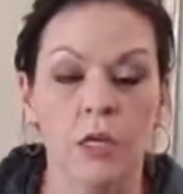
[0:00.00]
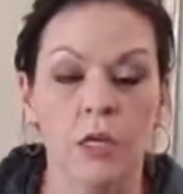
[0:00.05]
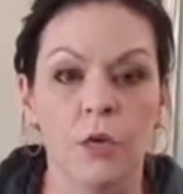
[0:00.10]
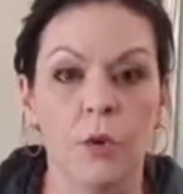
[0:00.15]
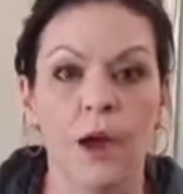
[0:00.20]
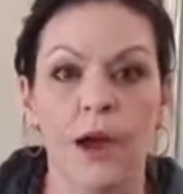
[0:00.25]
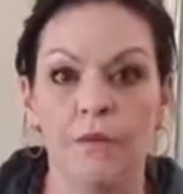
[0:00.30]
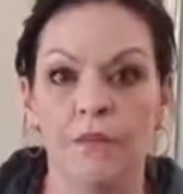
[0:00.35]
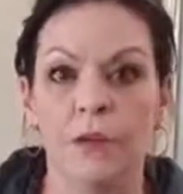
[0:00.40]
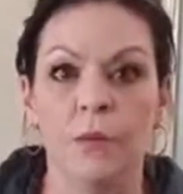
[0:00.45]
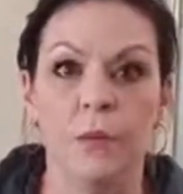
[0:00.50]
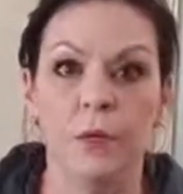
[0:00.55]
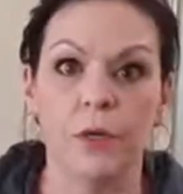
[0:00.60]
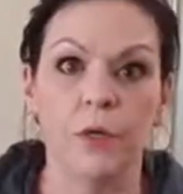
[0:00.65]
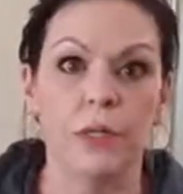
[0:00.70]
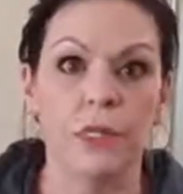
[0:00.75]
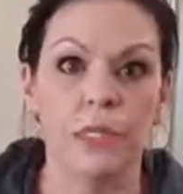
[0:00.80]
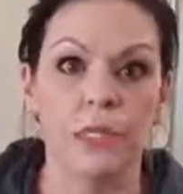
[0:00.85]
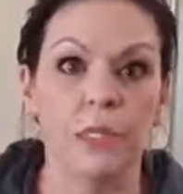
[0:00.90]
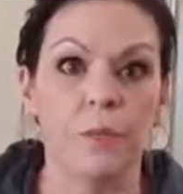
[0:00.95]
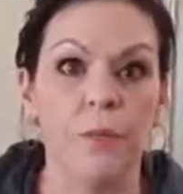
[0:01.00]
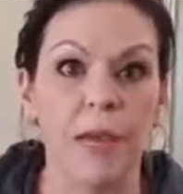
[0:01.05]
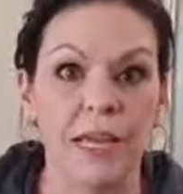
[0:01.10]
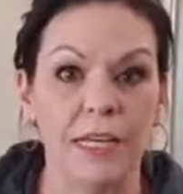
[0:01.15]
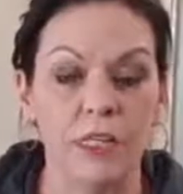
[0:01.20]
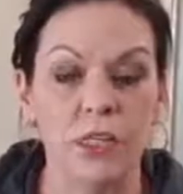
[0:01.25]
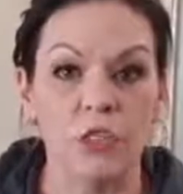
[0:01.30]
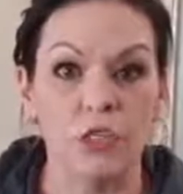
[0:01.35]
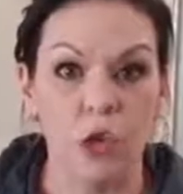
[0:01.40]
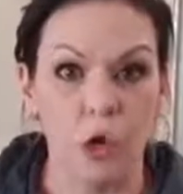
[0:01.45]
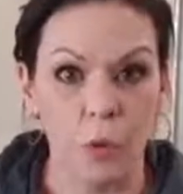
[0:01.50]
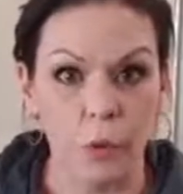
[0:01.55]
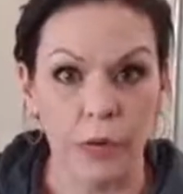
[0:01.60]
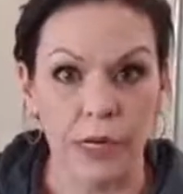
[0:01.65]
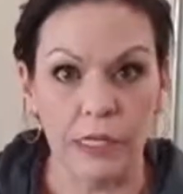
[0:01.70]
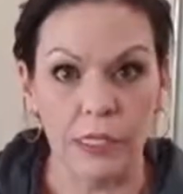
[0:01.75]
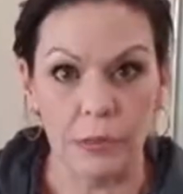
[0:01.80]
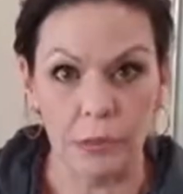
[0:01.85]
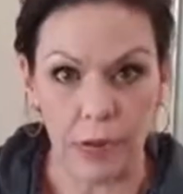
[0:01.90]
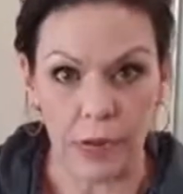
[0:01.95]
you have the ability to make so
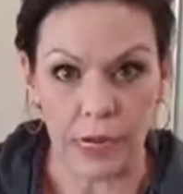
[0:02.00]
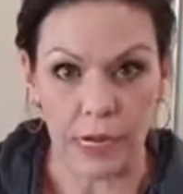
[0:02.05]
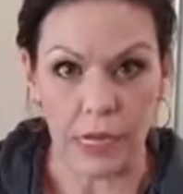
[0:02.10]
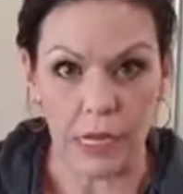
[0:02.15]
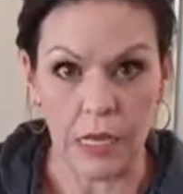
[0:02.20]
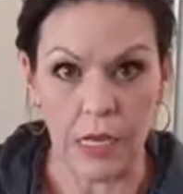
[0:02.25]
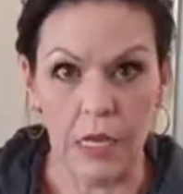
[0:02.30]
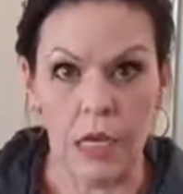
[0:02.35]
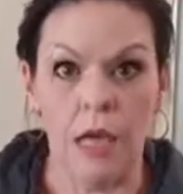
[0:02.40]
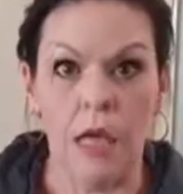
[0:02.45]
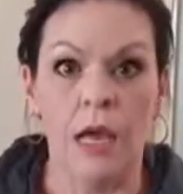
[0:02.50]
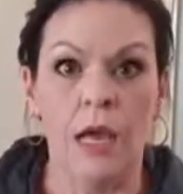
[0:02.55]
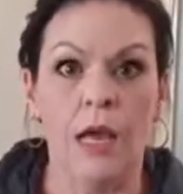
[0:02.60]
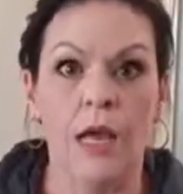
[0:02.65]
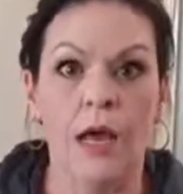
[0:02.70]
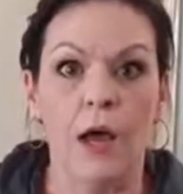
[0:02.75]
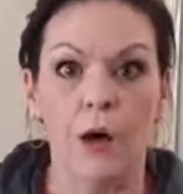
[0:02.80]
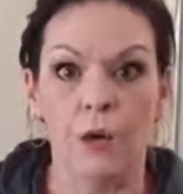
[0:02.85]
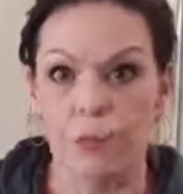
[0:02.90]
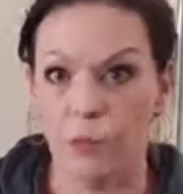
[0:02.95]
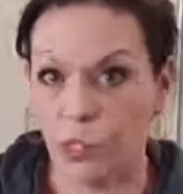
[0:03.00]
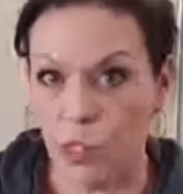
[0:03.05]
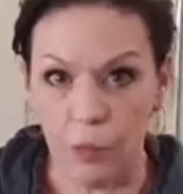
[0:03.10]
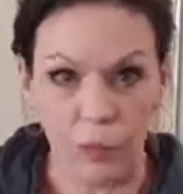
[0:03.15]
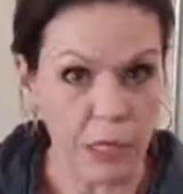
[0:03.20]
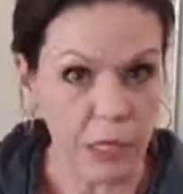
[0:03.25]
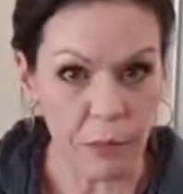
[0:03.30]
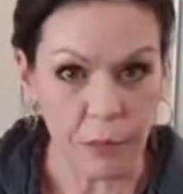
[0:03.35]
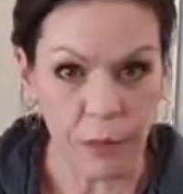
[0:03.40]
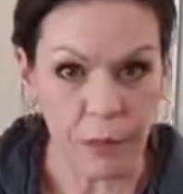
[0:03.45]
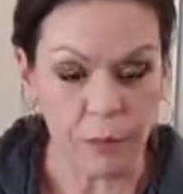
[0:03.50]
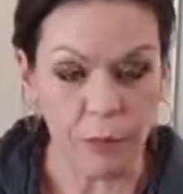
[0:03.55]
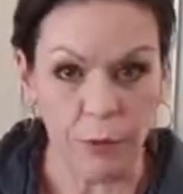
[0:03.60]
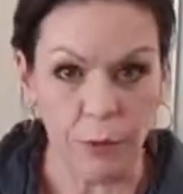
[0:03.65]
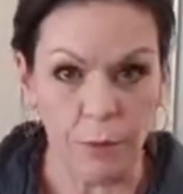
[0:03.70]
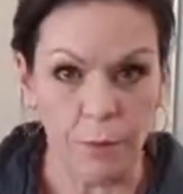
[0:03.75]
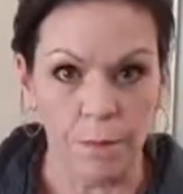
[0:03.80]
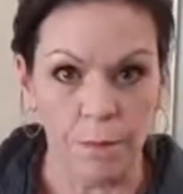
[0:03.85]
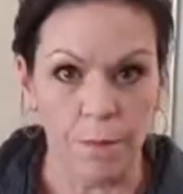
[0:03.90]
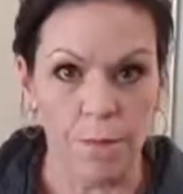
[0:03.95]
much money, help so many
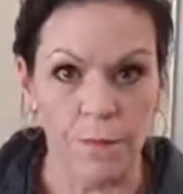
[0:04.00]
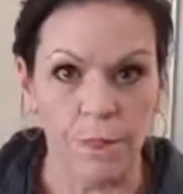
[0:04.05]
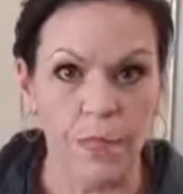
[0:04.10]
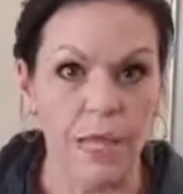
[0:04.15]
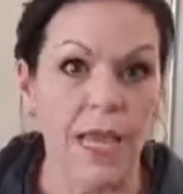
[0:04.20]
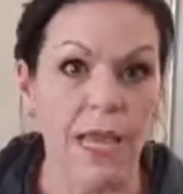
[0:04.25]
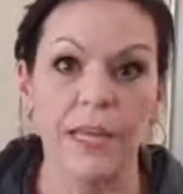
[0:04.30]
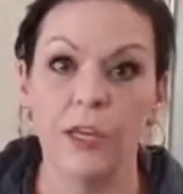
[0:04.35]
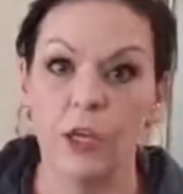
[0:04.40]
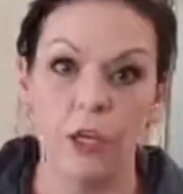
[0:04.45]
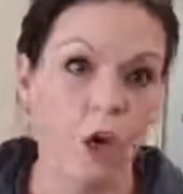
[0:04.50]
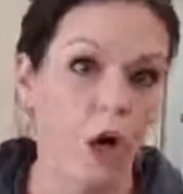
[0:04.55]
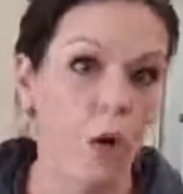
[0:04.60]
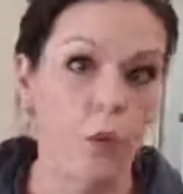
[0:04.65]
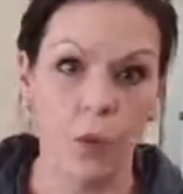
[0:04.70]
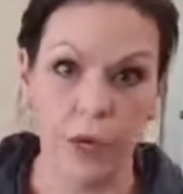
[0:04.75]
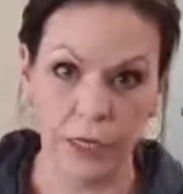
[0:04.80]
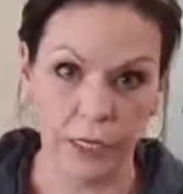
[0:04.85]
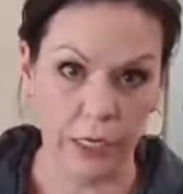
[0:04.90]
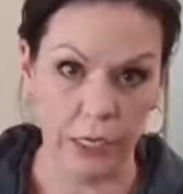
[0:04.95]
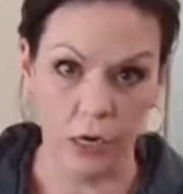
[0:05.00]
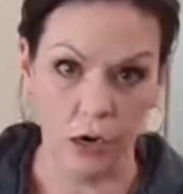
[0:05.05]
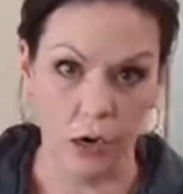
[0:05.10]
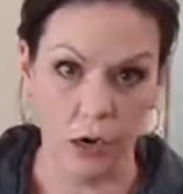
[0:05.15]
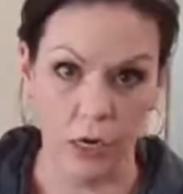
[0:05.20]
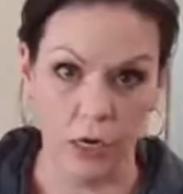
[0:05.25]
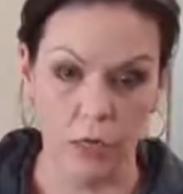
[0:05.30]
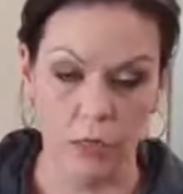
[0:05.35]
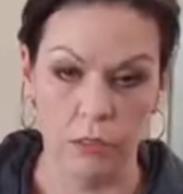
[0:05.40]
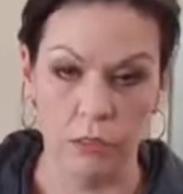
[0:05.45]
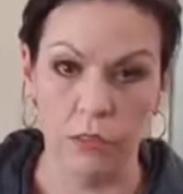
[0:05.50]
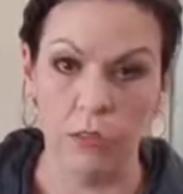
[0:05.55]
people, and you're not working hard.